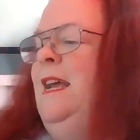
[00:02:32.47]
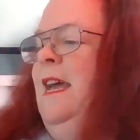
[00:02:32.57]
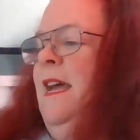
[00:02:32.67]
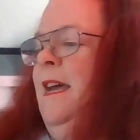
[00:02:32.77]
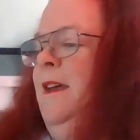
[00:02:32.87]

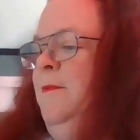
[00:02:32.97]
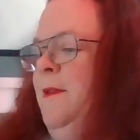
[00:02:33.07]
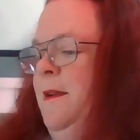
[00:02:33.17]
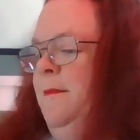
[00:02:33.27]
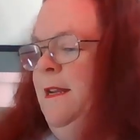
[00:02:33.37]
And
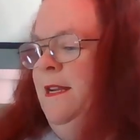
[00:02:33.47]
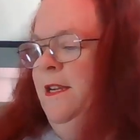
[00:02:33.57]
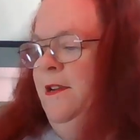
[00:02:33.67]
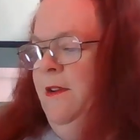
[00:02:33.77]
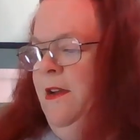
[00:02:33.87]
what I'm going to
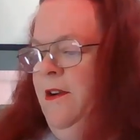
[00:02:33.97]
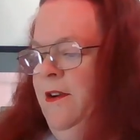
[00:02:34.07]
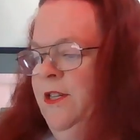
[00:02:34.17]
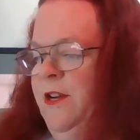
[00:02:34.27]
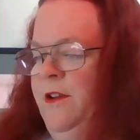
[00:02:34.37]
do
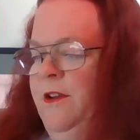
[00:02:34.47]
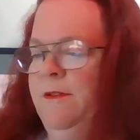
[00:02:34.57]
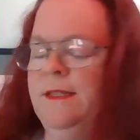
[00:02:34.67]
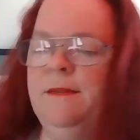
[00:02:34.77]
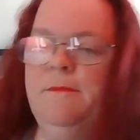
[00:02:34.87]
here is show
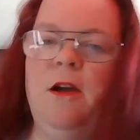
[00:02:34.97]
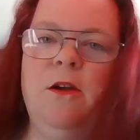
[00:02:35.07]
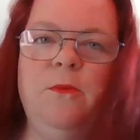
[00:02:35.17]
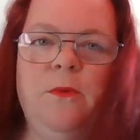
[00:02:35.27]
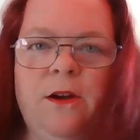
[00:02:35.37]
you some
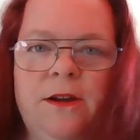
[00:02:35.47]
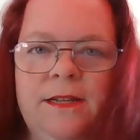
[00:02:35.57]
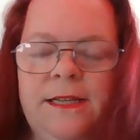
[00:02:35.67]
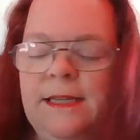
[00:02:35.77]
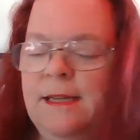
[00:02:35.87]

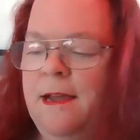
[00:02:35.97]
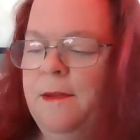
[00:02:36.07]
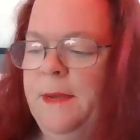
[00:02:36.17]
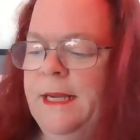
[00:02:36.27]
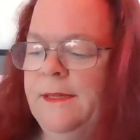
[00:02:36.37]
artwork. This is
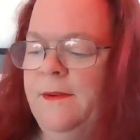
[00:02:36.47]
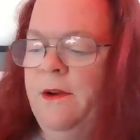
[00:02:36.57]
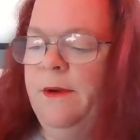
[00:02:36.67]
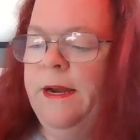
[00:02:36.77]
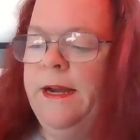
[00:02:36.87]
a piece of
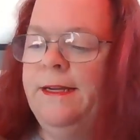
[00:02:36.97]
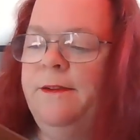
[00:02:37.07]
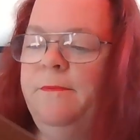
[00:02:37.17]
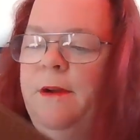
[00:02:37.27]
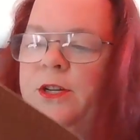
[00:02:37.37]
artwork I
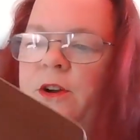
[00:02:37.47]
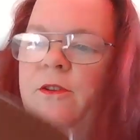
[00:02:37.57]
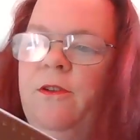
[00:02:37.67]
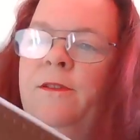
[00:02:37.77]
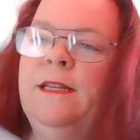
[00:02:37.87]
did in my
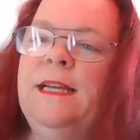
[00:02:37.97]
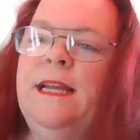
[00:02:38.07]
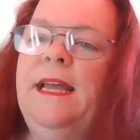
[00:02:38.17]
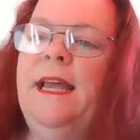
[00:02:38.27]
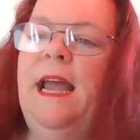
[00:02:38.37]
journal,
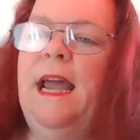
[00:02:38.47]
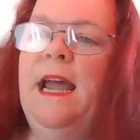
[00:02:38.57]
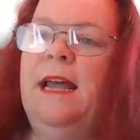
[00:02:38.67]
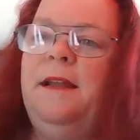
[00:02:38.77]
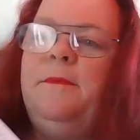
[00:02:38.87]

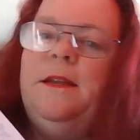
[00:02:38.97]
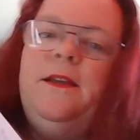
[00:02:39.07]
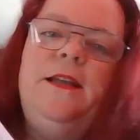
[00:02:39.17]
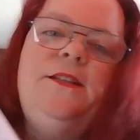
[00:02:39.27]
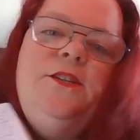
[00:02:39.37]
and I'm going
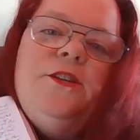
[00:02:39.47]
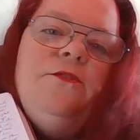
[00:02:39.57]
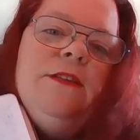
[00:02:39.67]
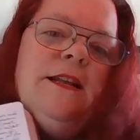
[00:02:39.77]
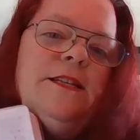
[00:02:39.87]
to go ahead and
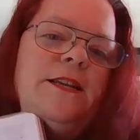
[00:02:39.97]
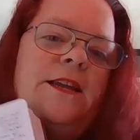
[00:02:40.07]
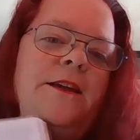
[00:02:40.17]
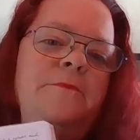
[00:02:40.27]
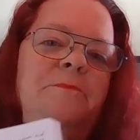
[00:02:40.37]
show that to
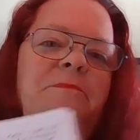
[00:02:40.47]
you.